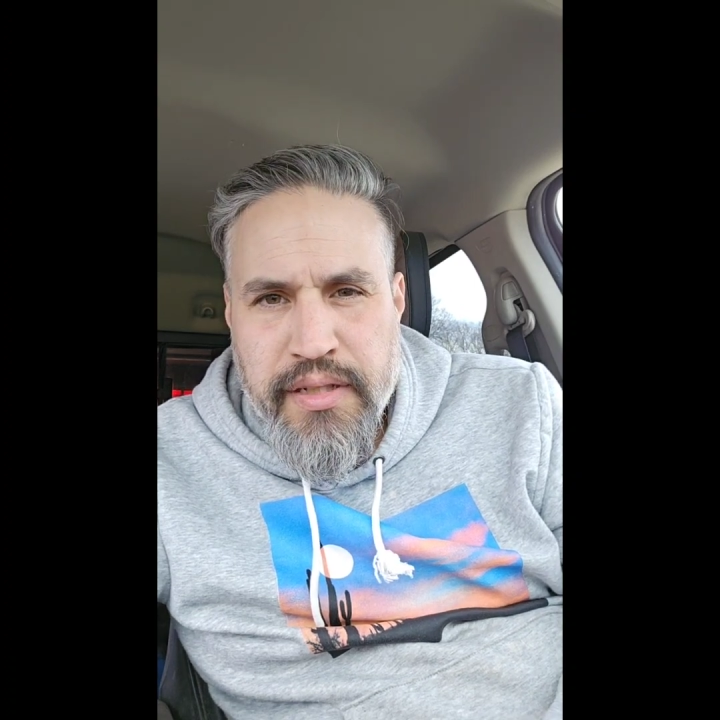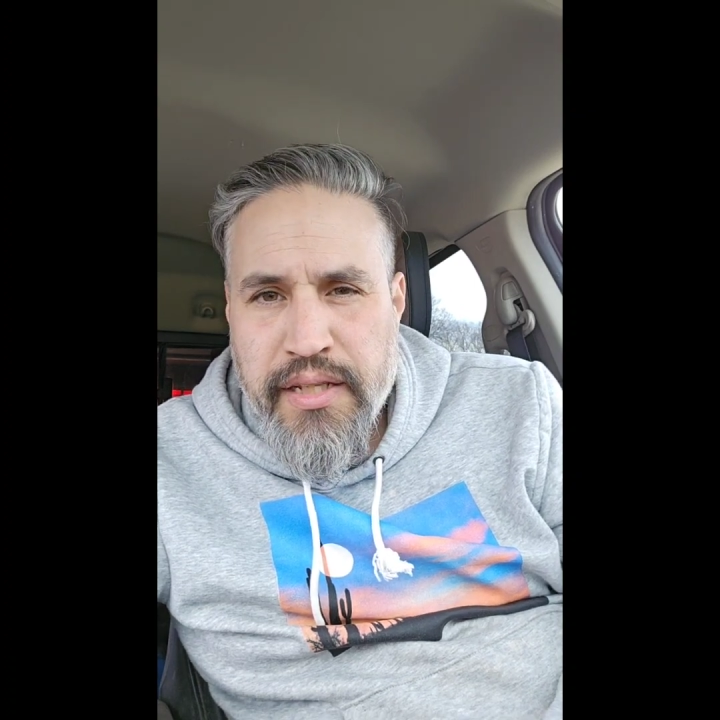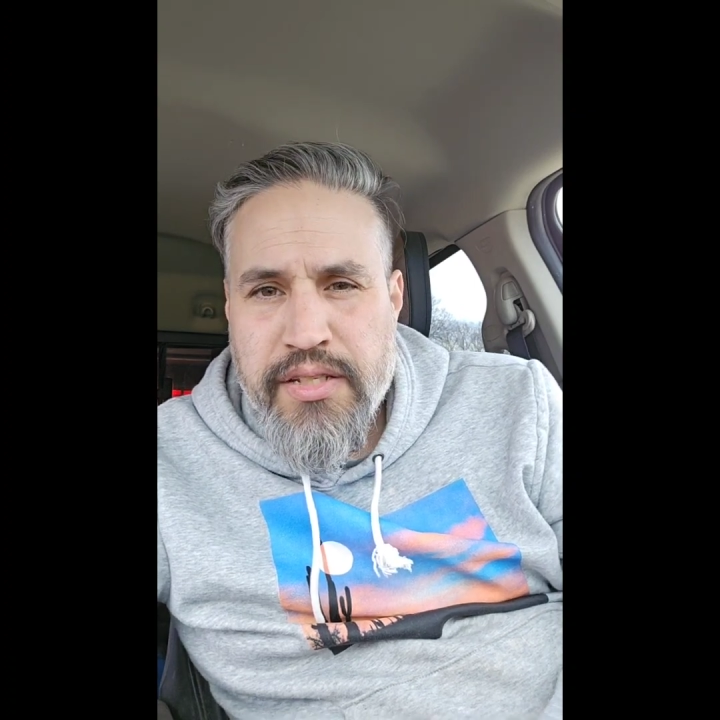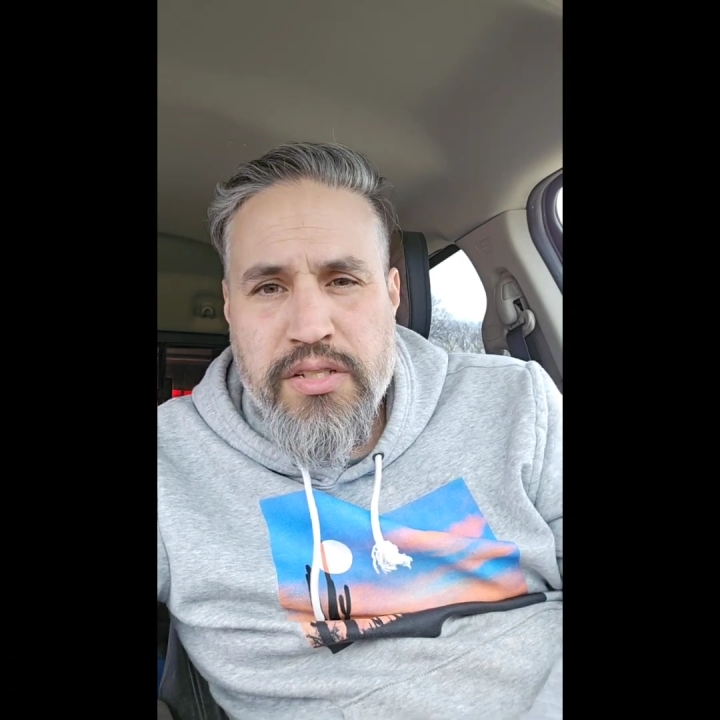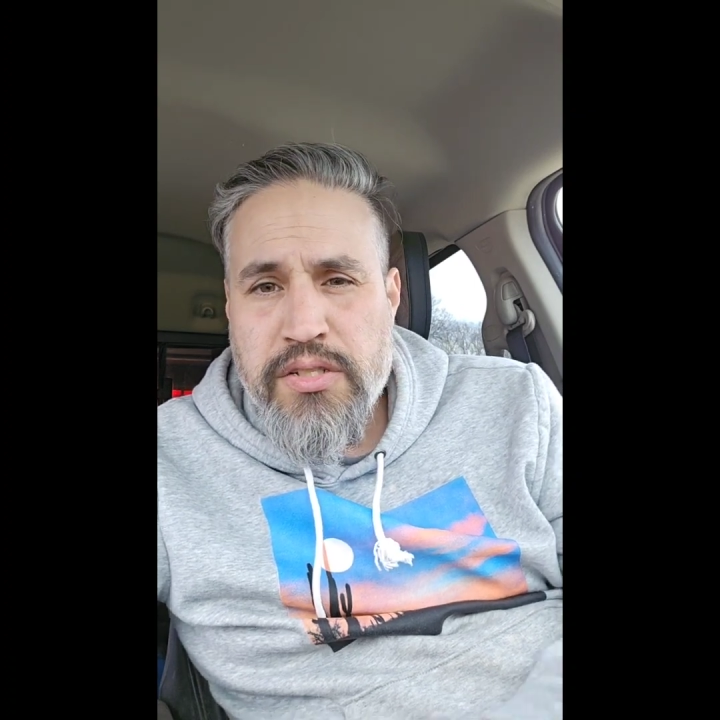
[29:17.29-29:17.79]

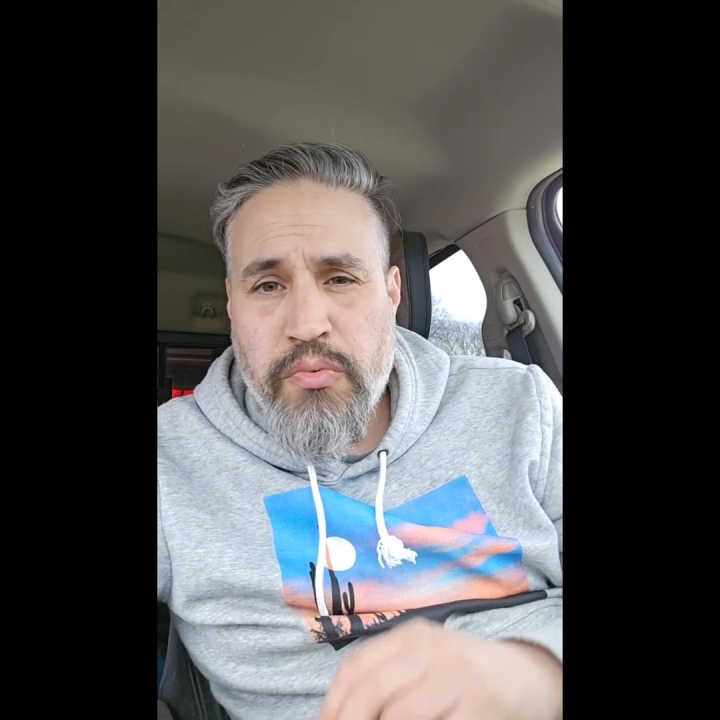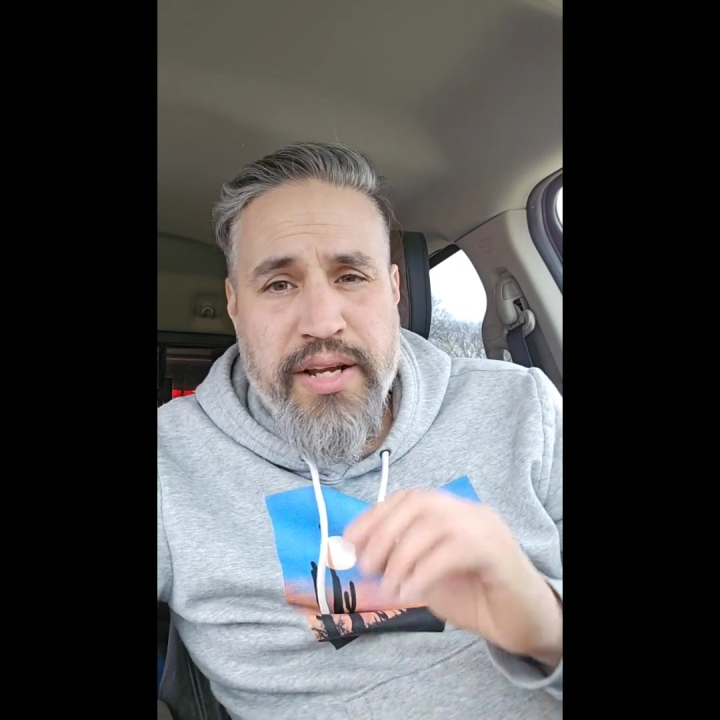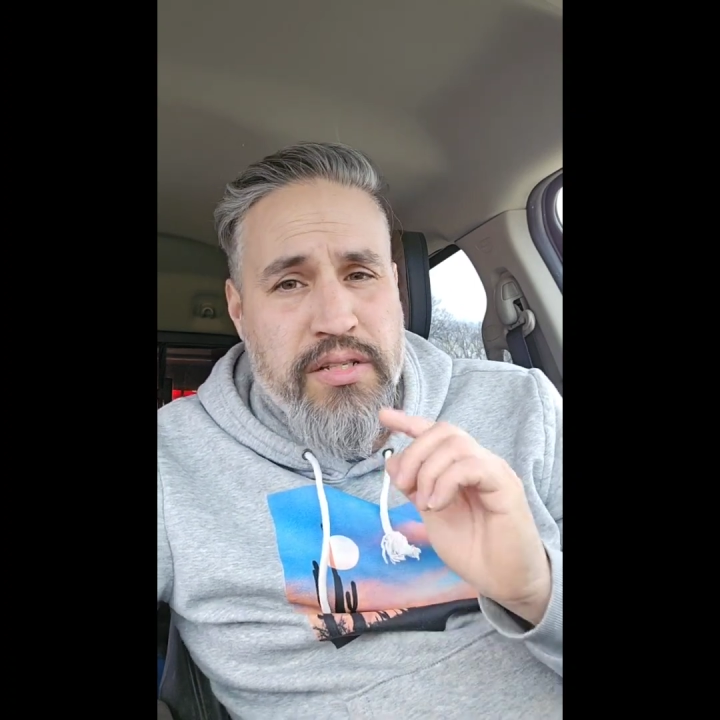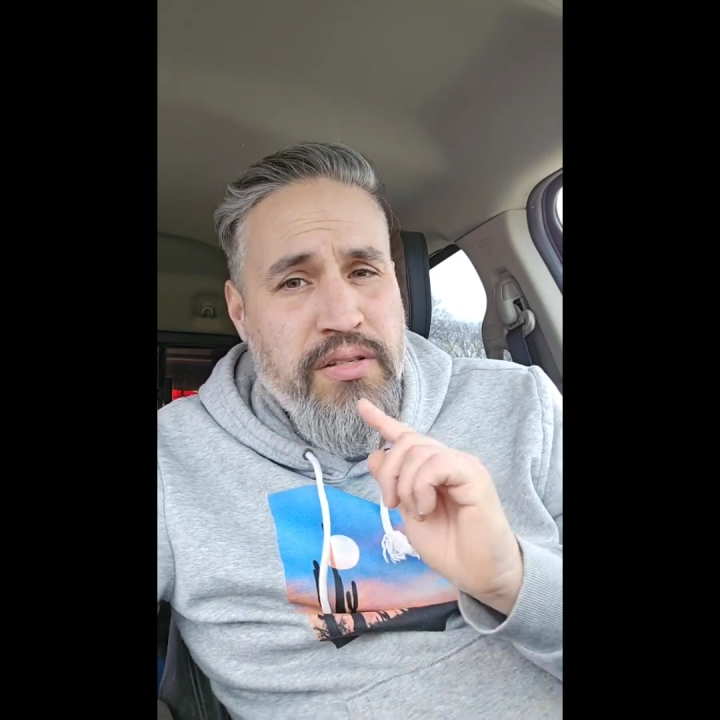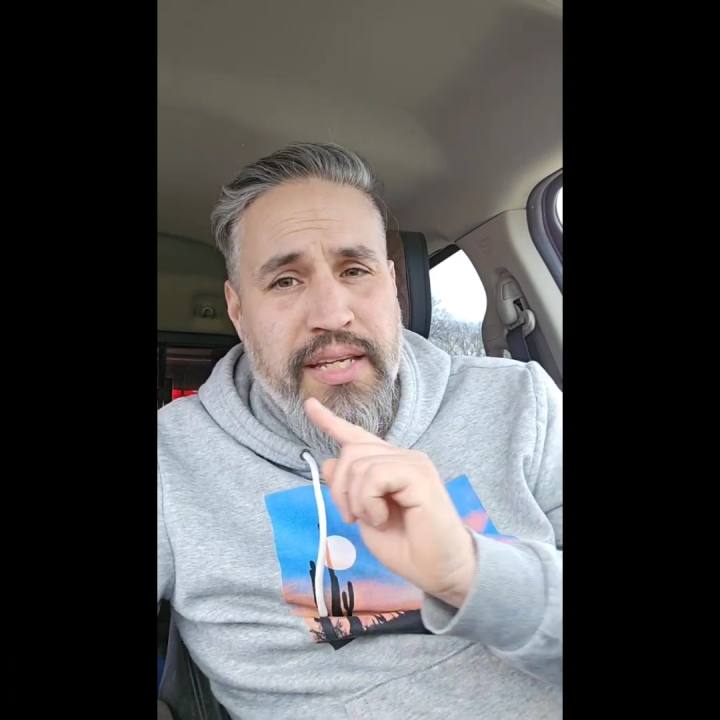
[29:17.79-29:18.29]
And this is
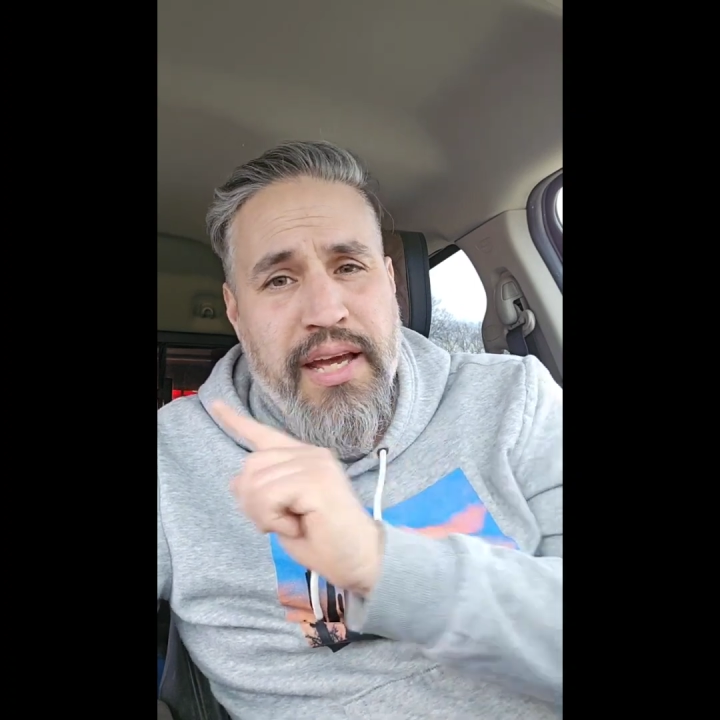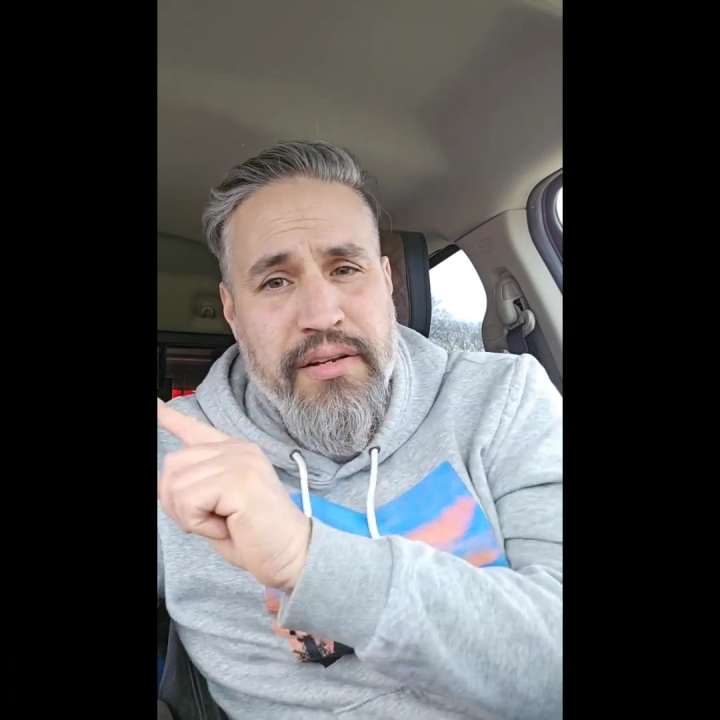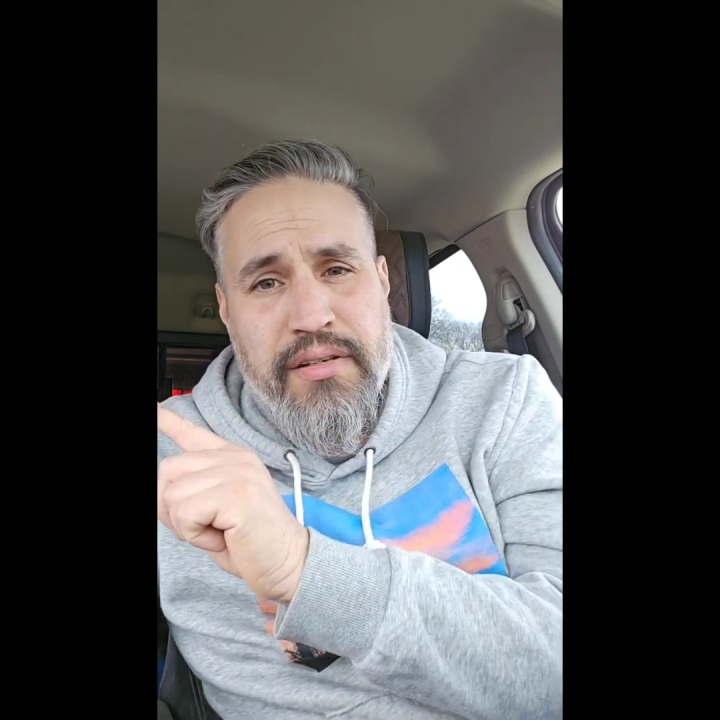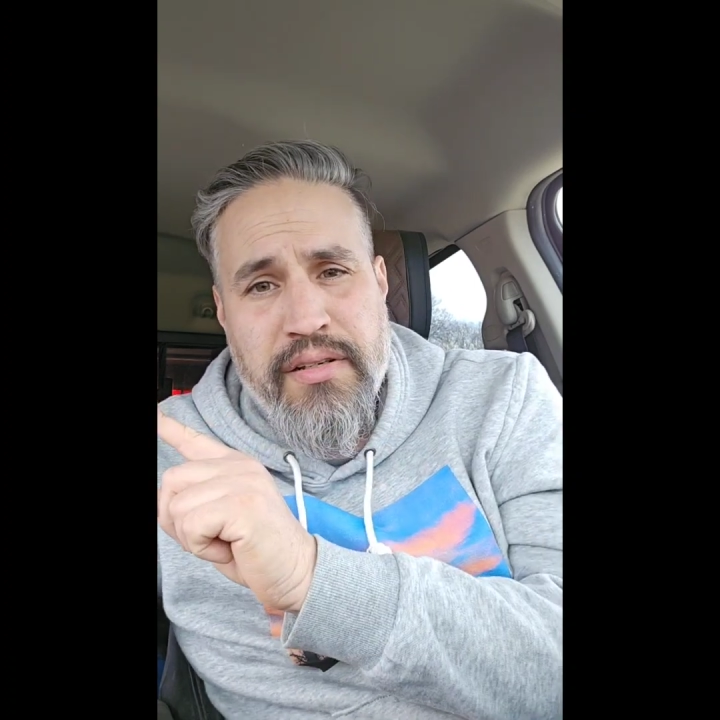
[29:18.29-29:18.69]
right to the end.